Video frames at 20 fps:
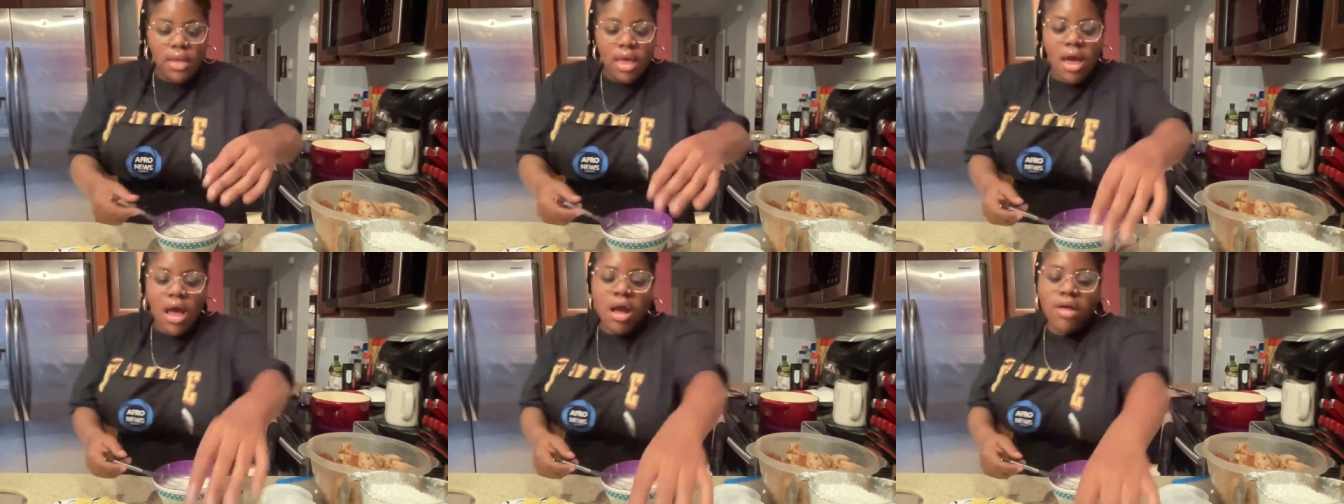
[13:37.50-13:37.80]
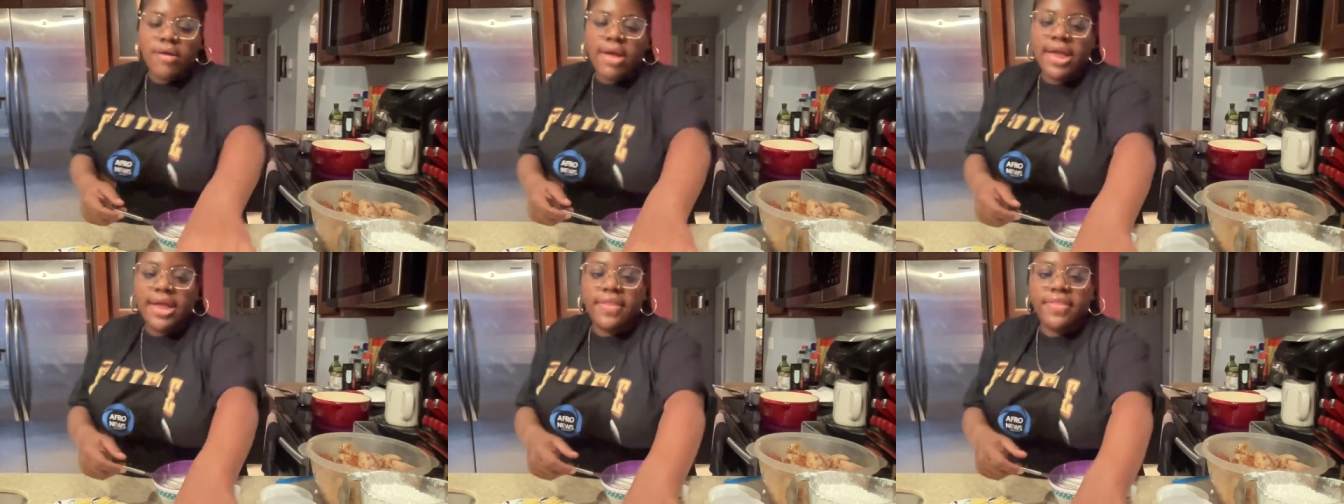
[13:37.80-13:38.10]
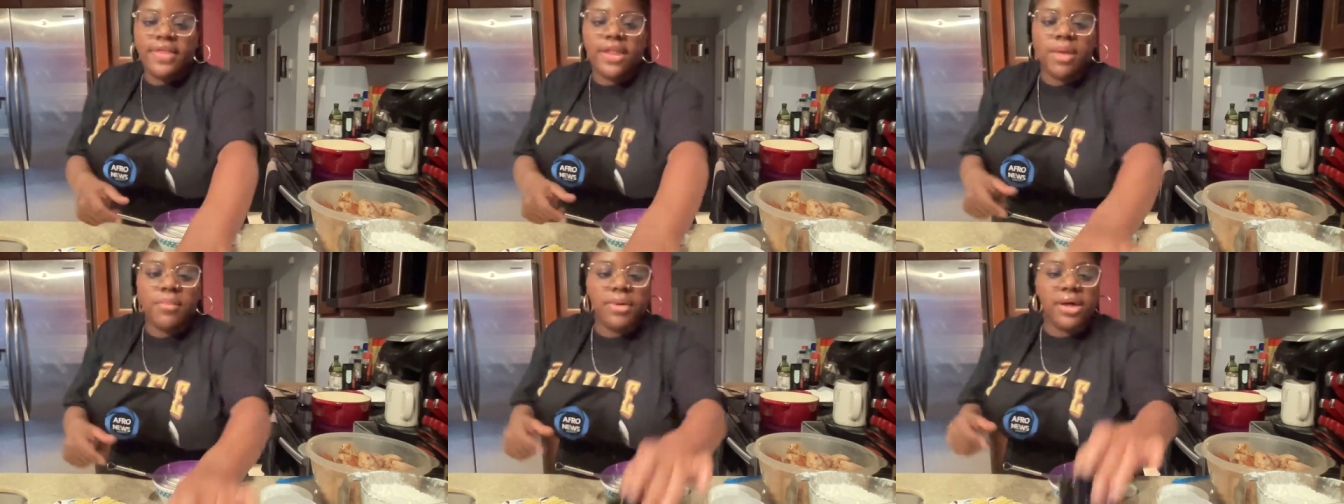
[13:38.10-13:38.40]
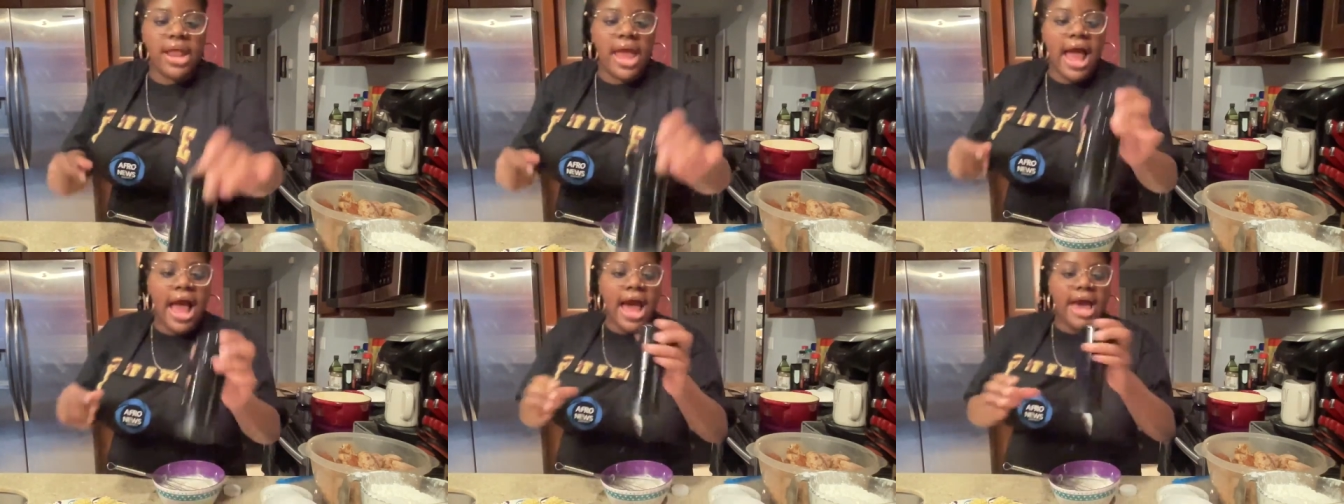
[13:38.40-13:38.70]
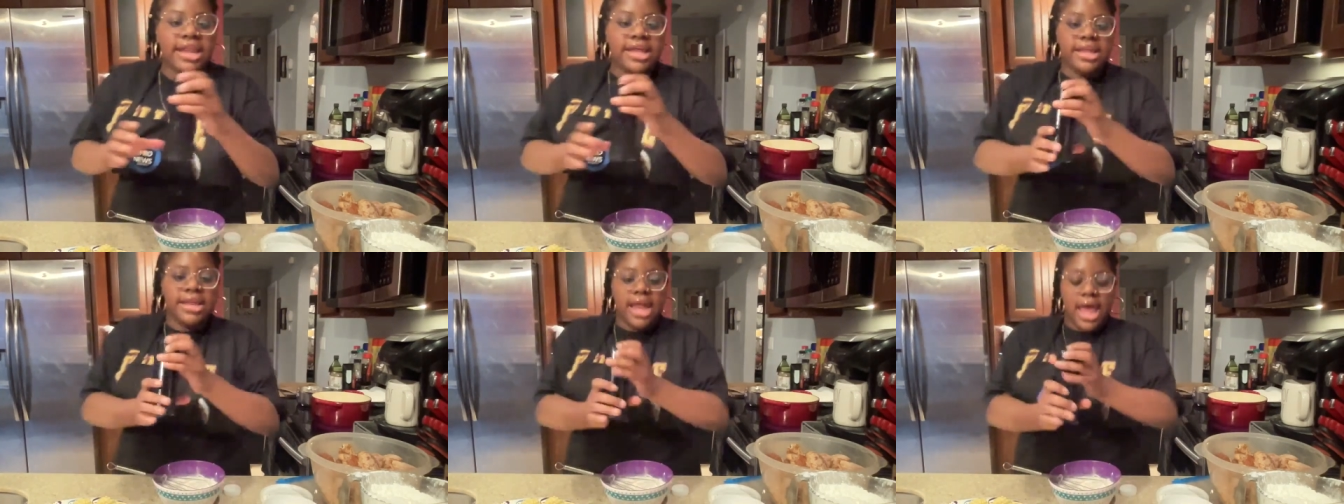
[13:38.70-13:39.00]
all right, and then I'm gonna add
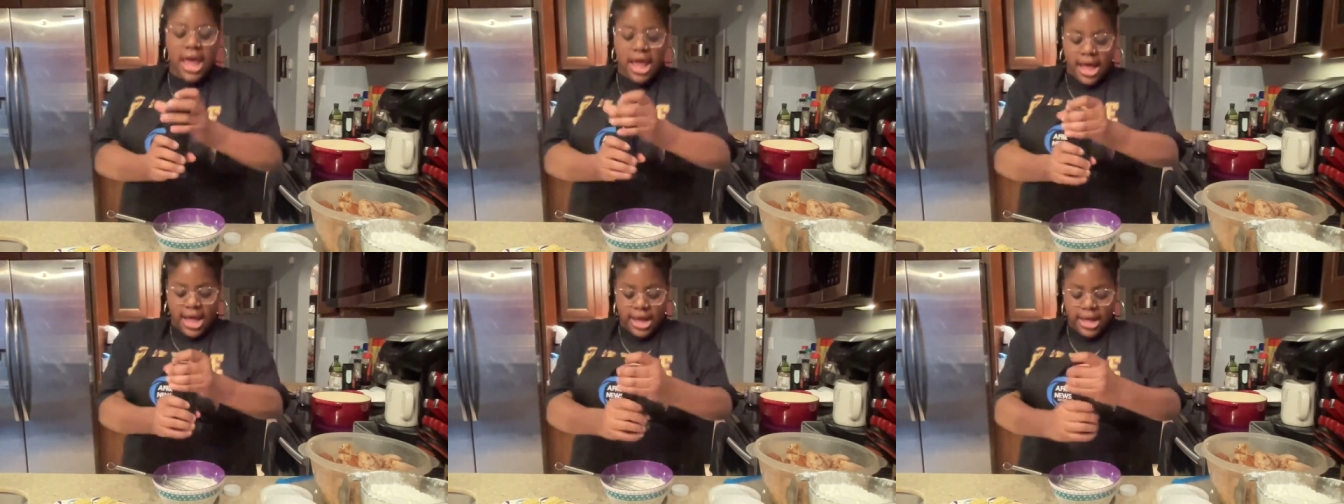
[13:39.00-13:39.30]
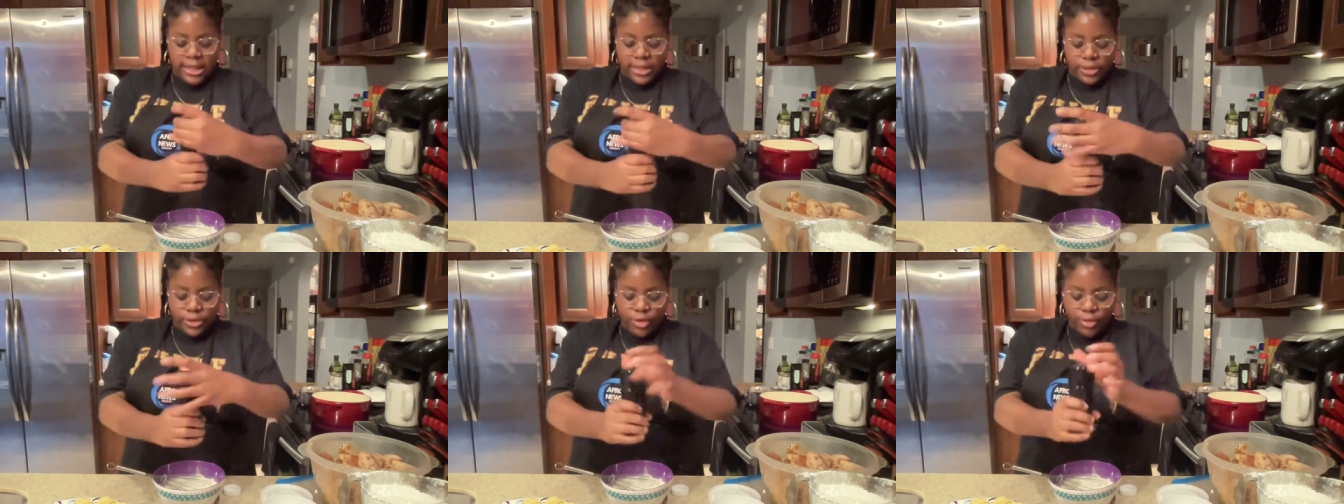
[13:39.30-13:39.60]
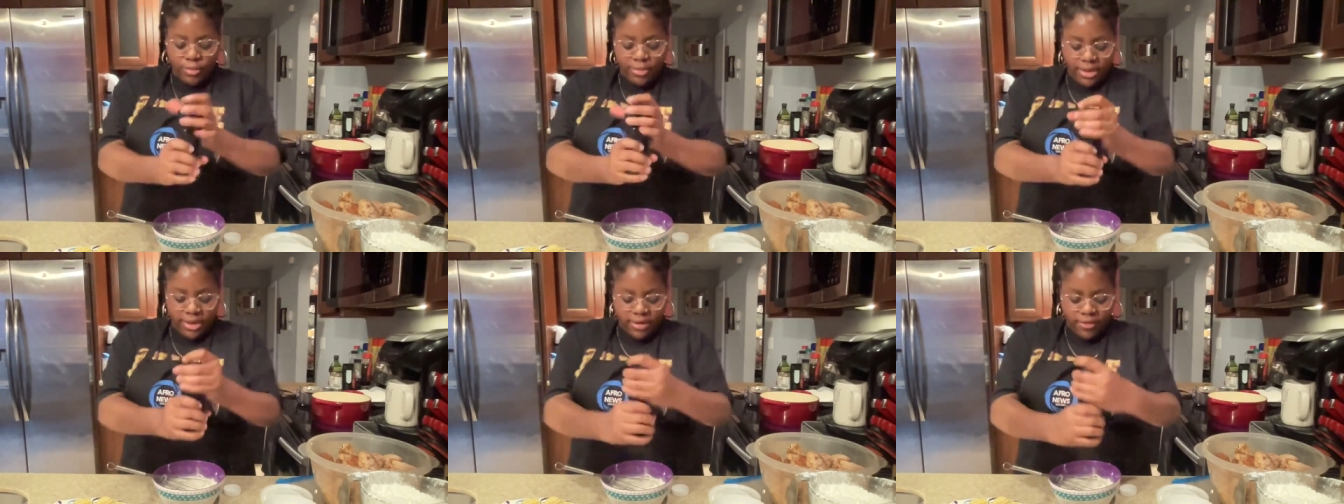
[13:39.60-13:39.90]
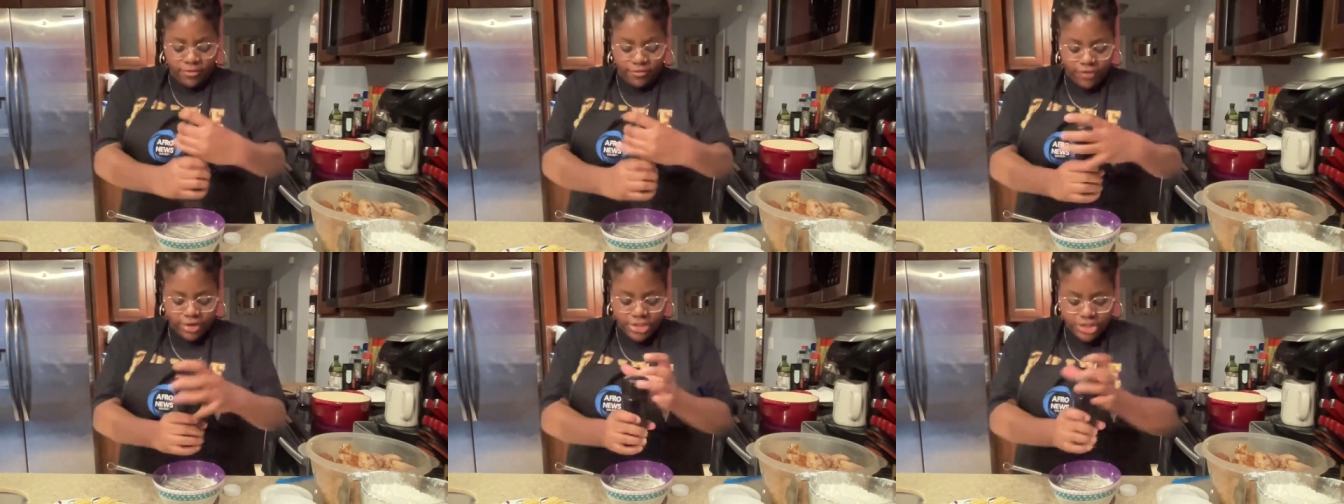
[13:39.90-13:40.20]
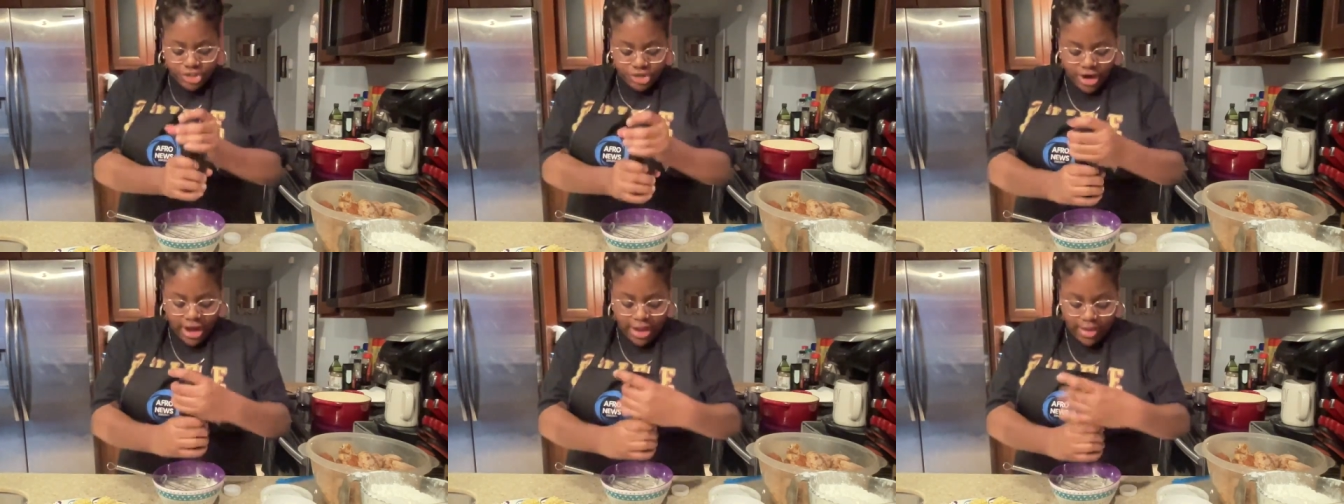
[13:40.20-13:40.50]
in a little bit of fresh
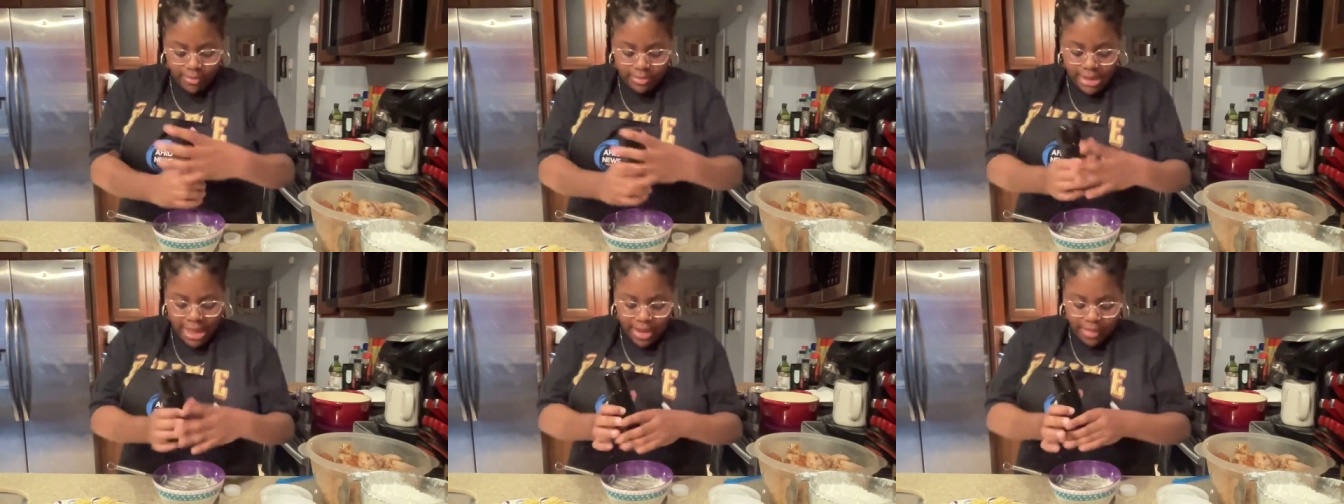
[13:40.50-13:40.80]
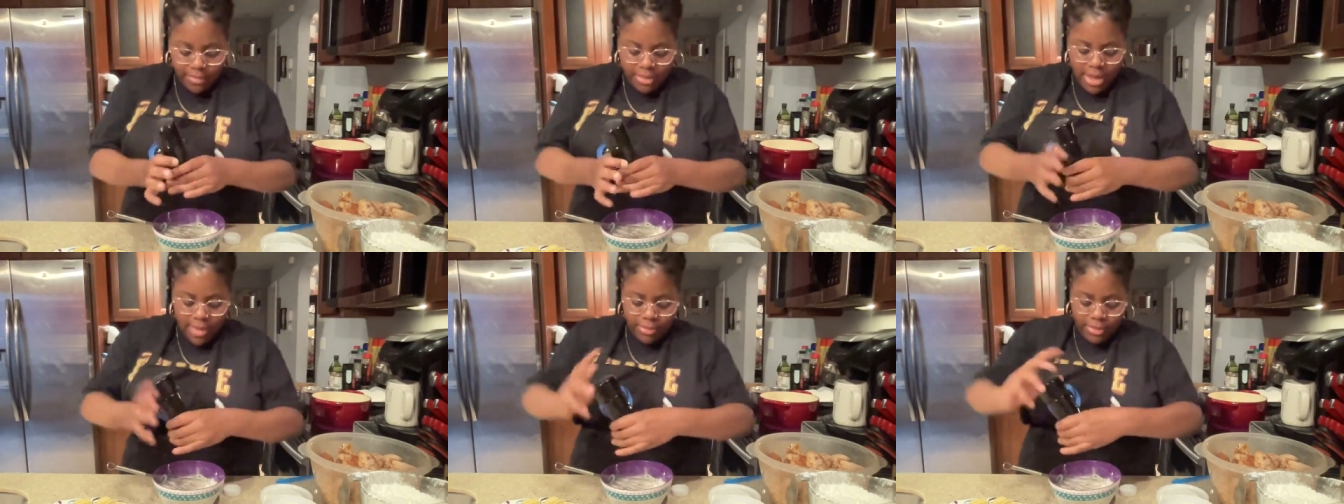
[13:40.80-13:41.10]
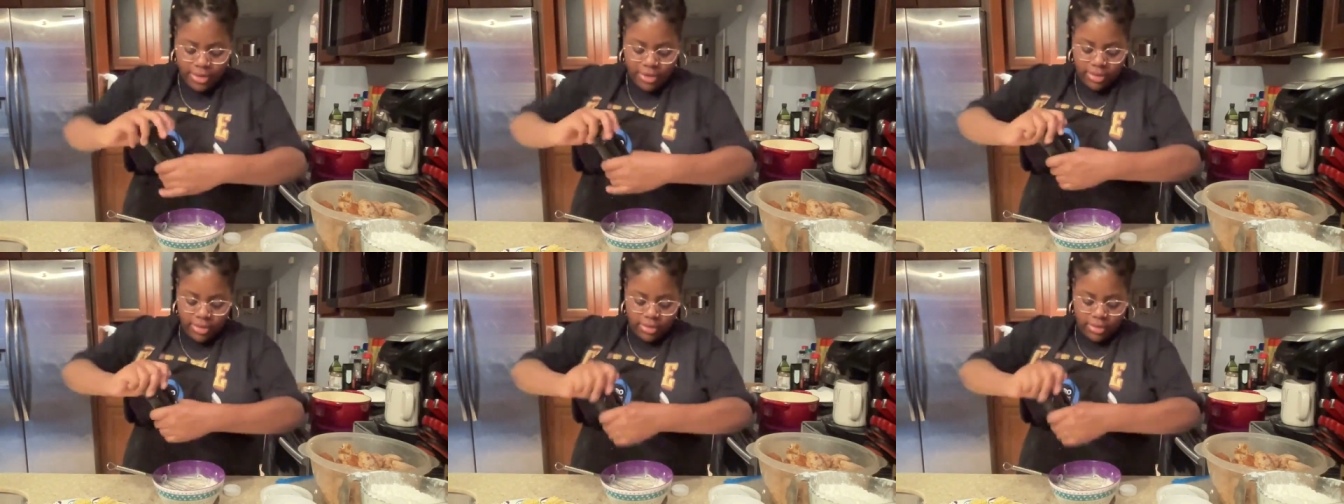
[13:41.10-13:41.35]
cracked black pepper.